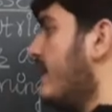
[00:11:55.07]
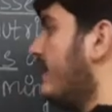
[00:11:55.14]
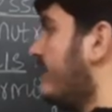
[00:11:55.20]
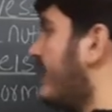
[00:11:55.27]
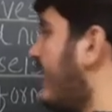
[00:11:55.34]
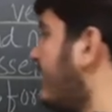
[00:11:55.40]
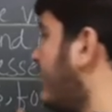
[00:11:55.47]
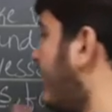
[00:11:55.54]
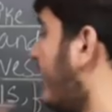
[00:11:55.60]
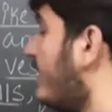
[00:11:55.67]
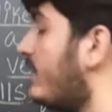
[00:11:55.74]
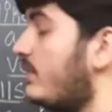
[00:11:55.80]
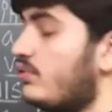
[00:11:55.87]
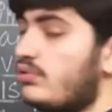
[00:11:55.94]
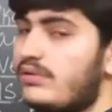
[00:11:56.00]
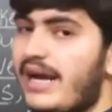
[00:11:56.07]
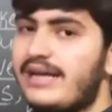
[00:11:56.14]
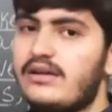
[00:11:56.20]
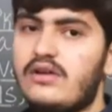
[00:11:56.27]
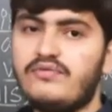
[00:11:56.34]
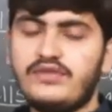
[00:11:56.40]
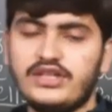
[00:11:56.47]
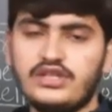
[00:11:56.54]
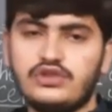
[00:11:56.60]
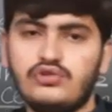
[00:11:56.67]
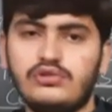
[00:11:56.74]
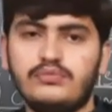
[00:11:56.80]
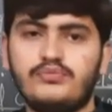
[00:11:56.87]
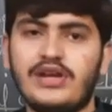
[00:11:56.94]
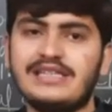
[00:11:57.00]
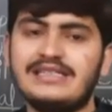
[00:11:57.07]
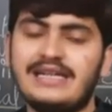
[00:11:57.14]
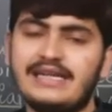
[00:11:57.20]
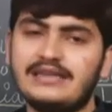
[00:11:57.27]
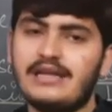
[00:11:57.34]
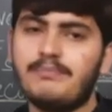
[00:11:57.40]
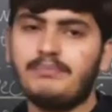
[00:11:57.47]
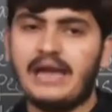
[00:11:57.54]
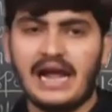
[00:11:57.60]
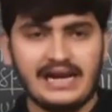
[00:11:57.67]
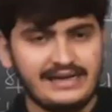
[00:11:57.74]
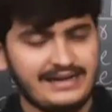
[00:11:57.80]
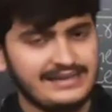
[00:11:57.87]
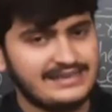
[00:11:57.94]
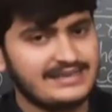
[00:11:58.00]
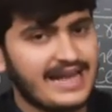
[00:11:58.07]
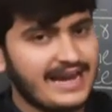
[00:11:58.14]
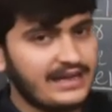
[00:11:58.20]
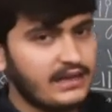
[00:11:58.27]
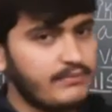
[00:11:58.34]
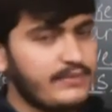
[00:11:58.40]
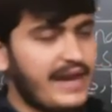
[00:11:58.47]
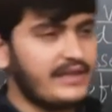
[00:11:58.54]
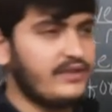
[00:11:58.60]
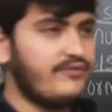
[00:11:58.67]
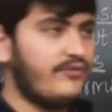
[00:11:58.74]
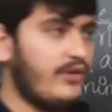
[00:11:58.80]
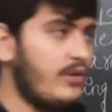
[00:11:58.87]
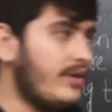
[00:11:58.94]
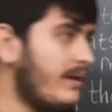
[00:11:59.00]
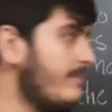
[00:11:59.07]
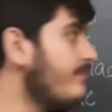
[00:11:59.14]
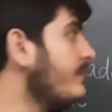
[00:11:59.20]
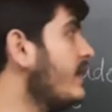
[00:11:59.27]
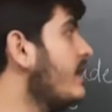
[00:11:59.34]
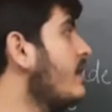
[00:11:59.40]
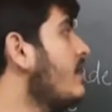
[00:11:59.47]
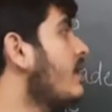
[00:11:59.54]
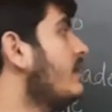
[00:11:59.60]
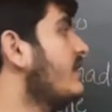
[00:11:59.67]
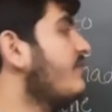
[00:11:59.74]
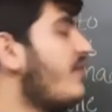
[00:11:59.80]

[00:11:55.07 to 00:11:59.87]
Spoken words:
Then there are two kind of tissue present in the plant, that is xylem and the phloem. The